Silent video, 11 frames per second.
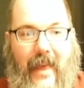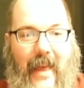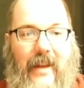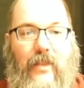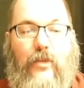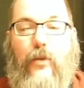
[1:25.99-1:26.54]

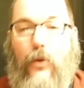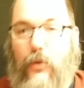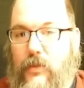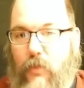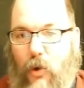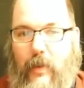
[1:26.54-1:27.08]
and in
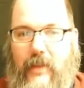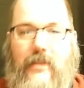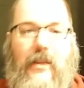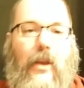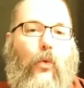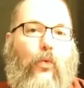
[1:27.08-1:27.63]
those
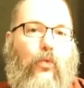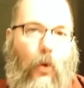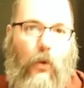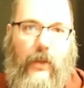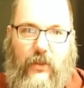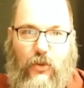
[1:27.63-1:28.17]
moments, rolling